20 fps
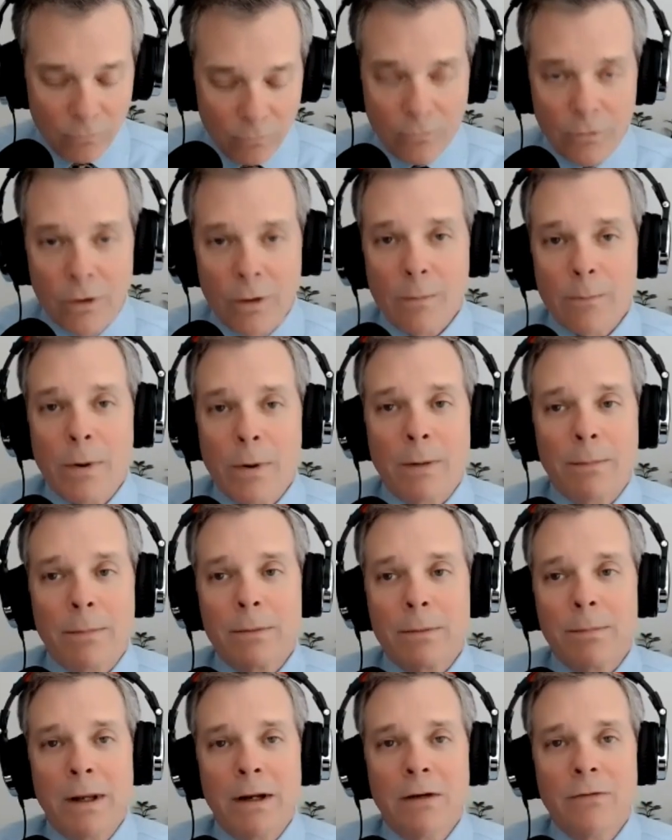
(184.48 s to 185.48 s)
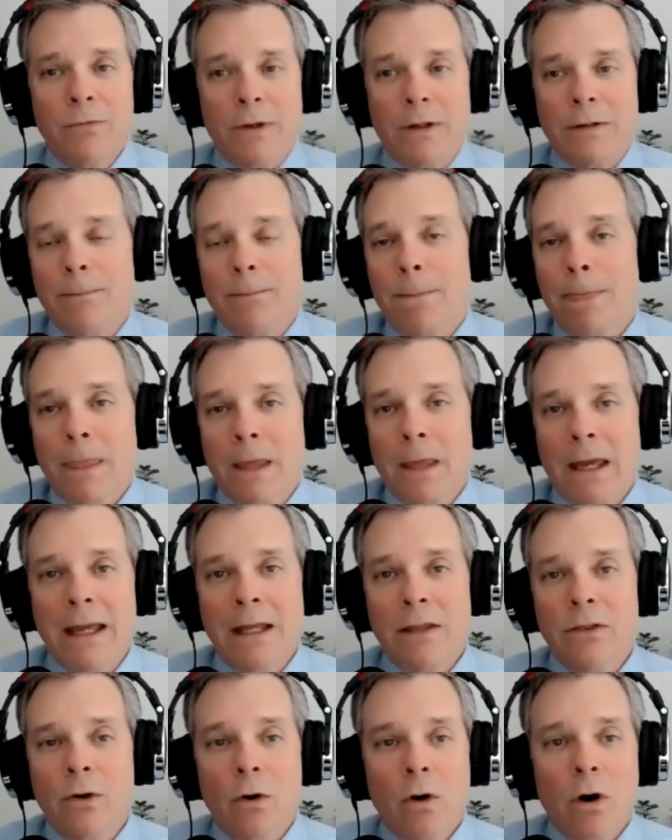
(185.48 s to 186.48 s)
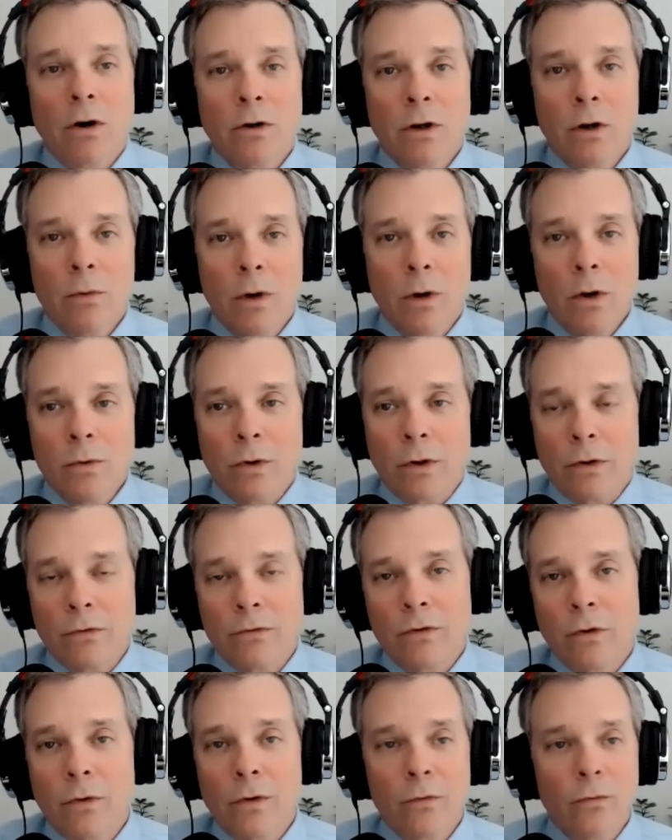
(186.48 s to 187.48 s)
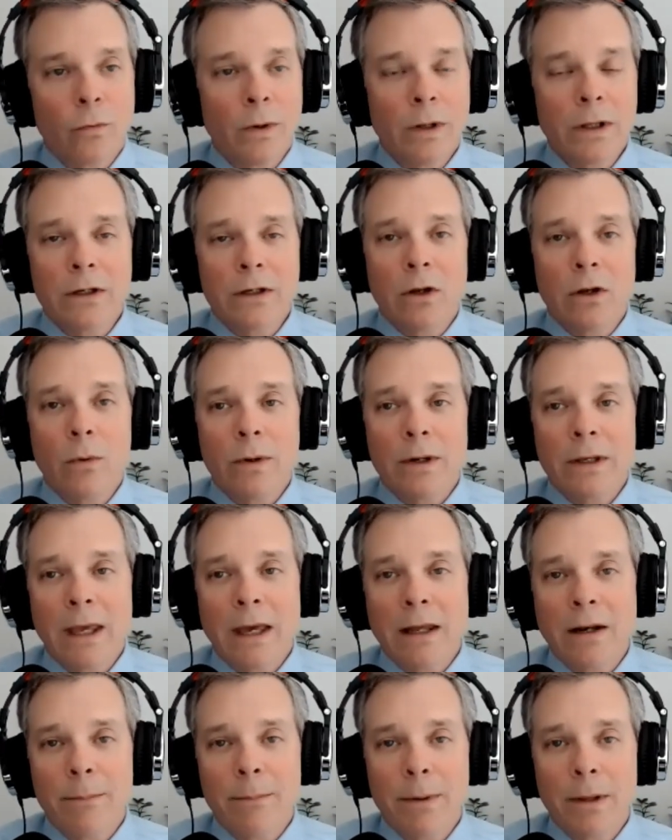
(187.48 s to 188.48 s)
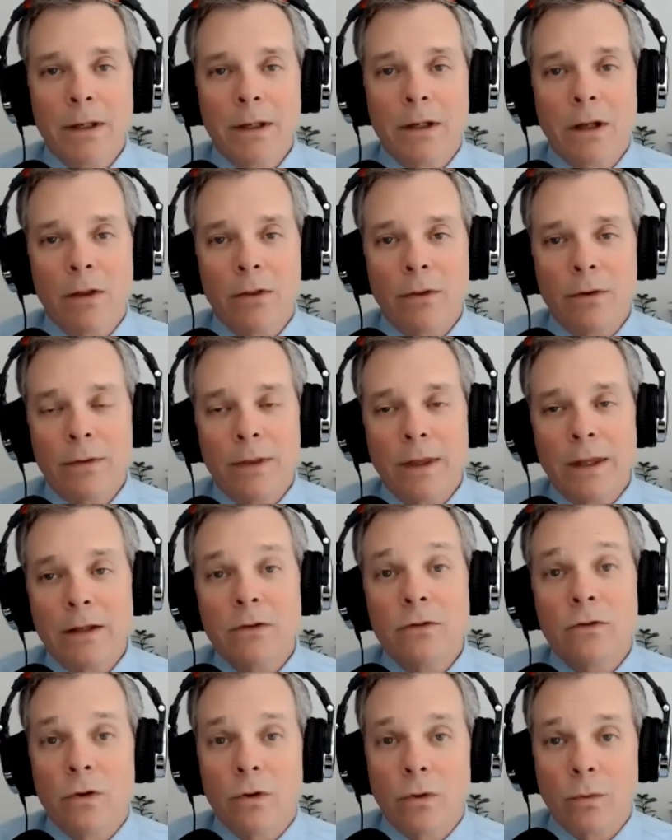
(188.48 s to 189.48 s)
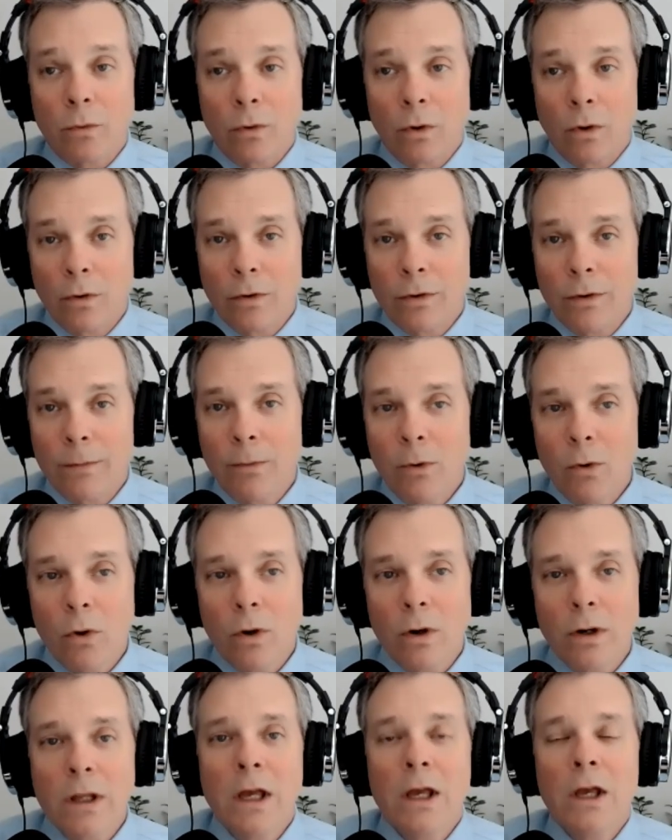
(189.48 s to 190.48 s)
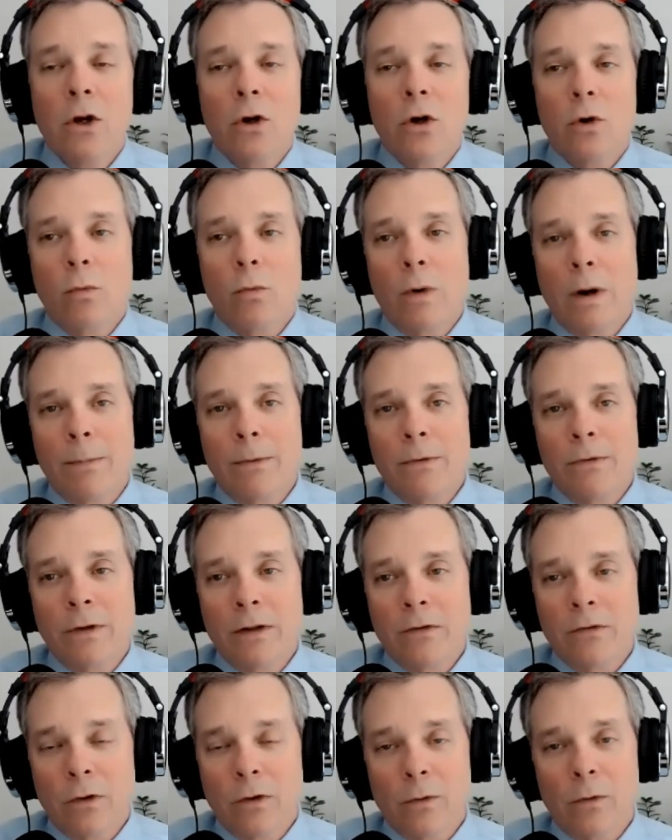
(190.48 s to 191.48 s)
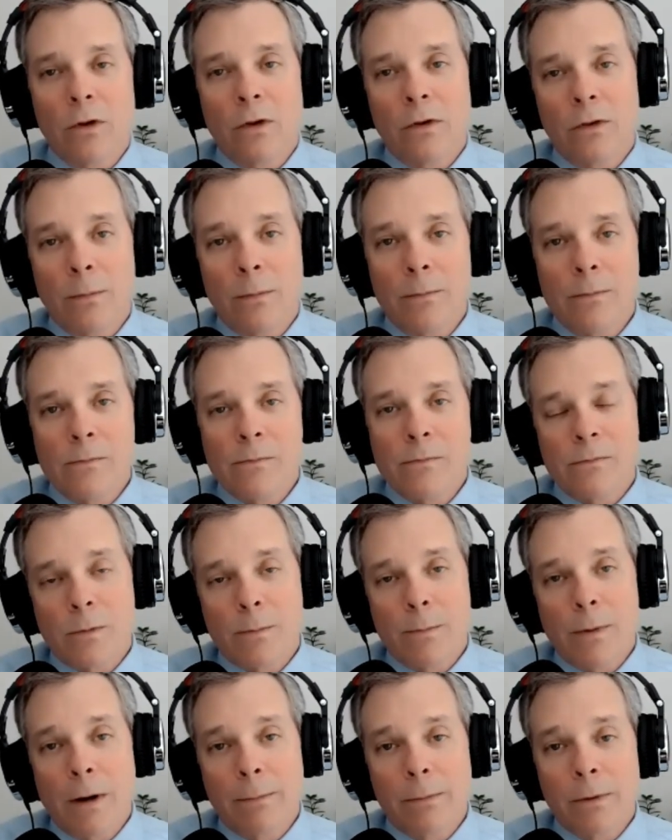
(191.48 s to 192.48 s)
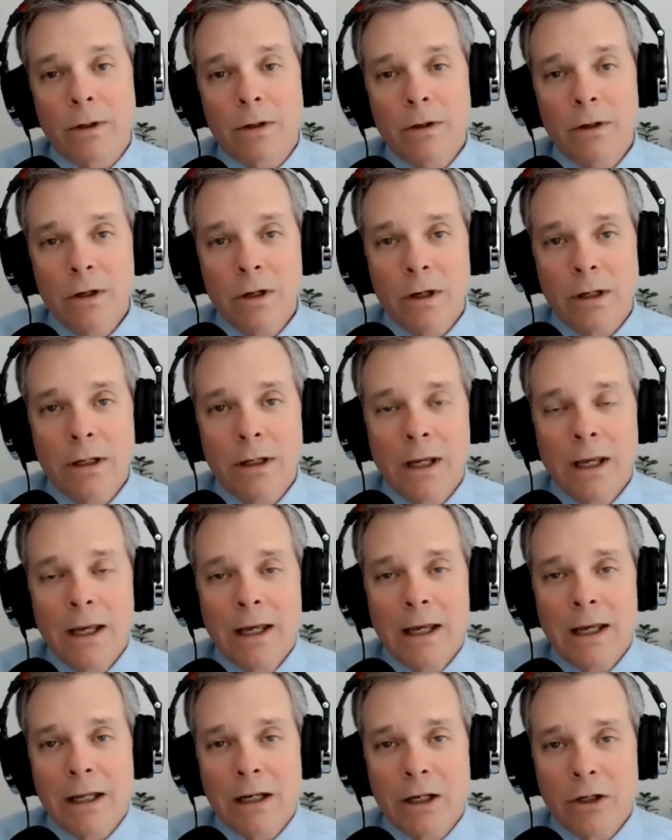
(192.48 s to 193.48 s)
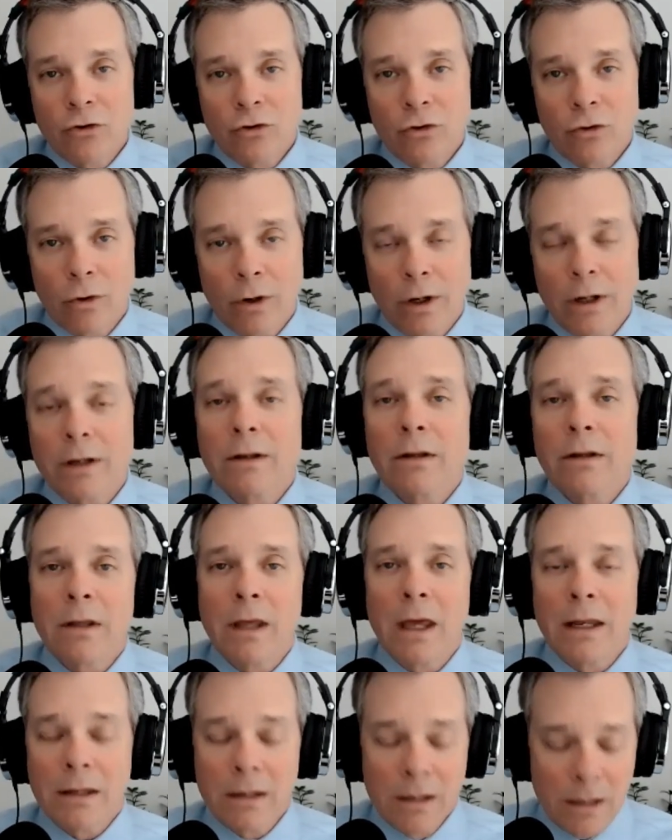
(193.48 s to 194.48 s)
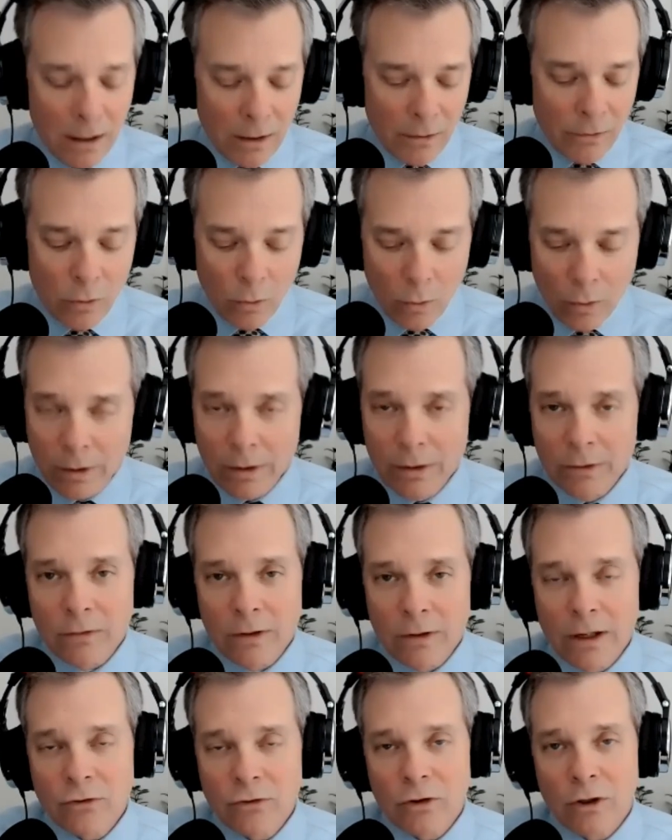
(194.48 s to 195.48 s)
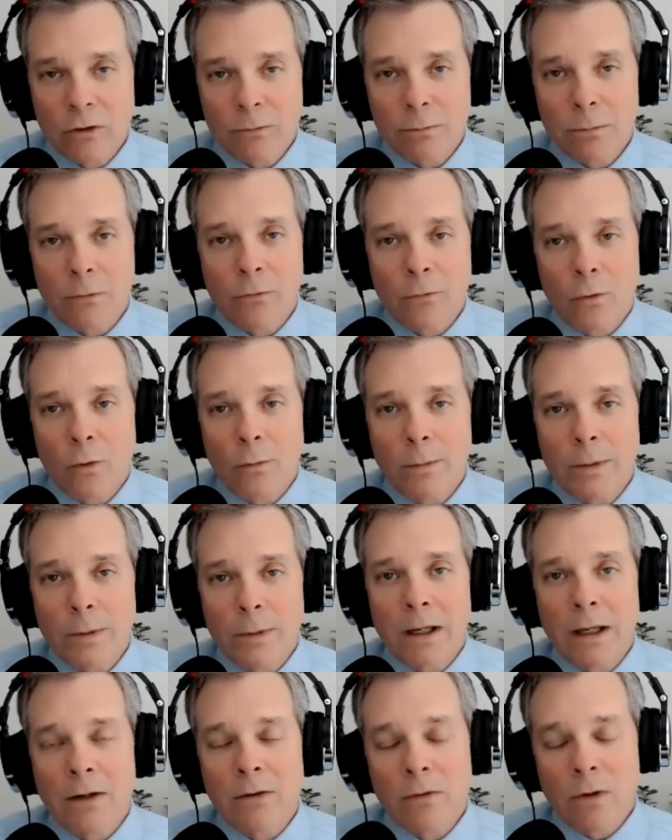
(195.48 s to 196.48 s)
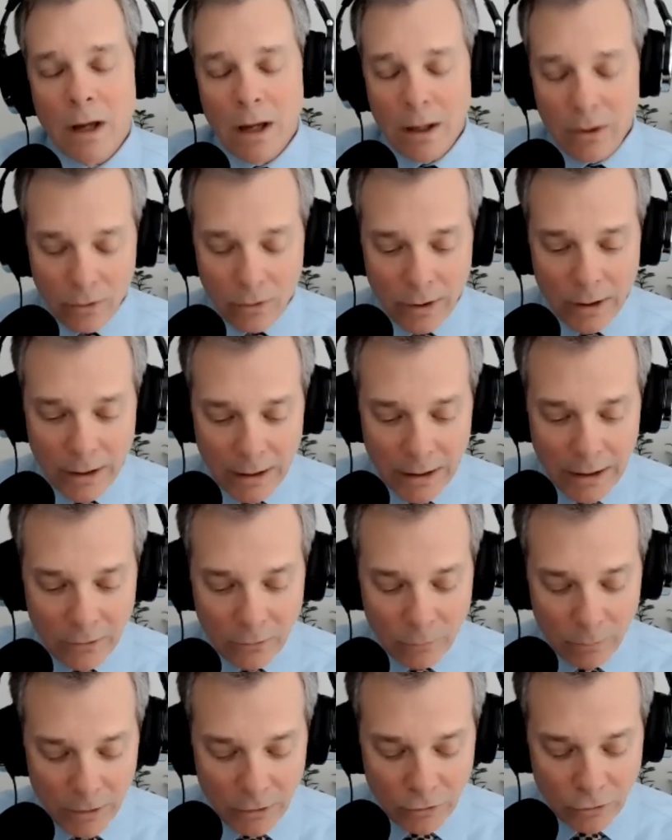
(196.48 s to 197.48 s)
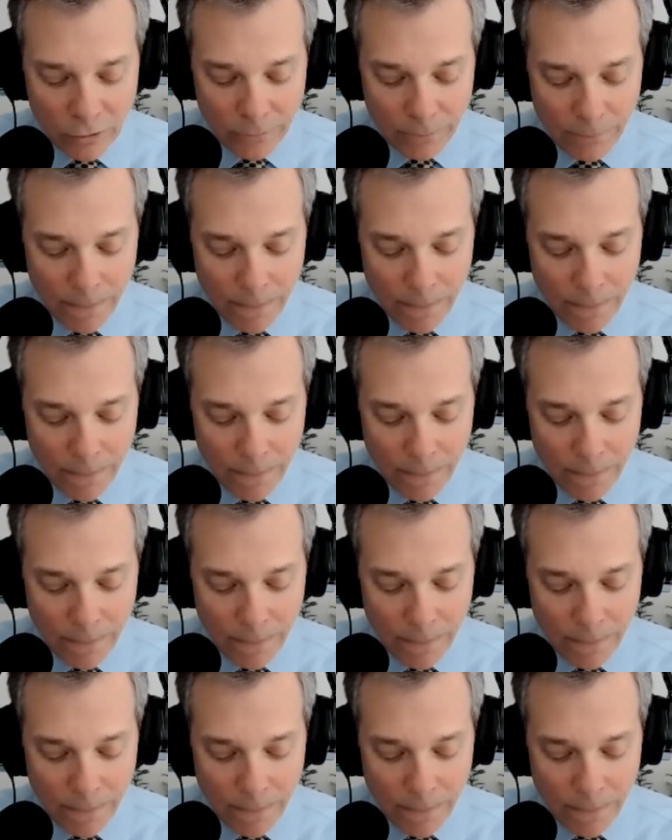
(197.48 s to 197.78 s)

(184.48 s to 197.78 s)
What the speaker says: for the public benefit. And there are no owners. So there's really no accountability other than to the role of the board, who represents the public good in ensuring that the organization is performing and honoring its mission.